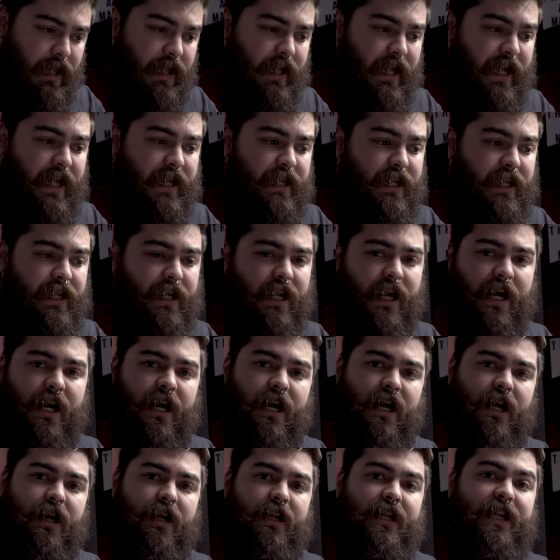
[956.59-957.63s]
and then
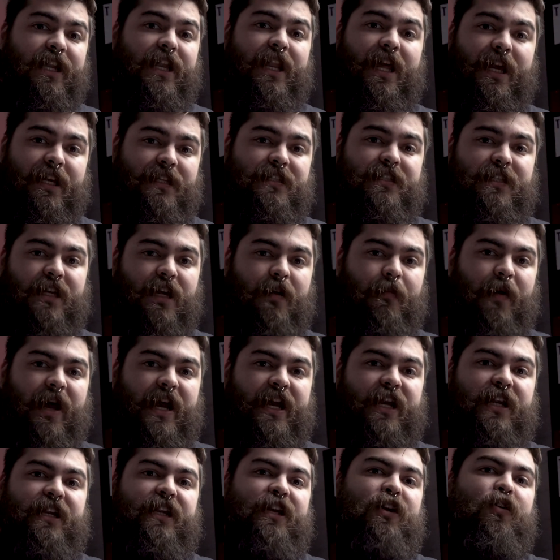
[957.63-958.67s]
next time I
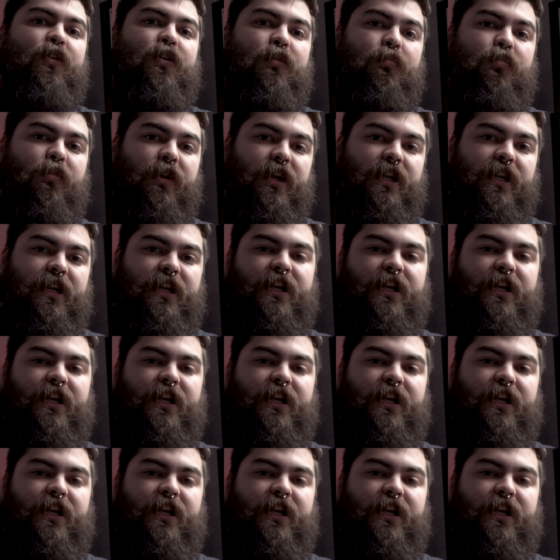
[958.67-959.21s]
can incorporate it,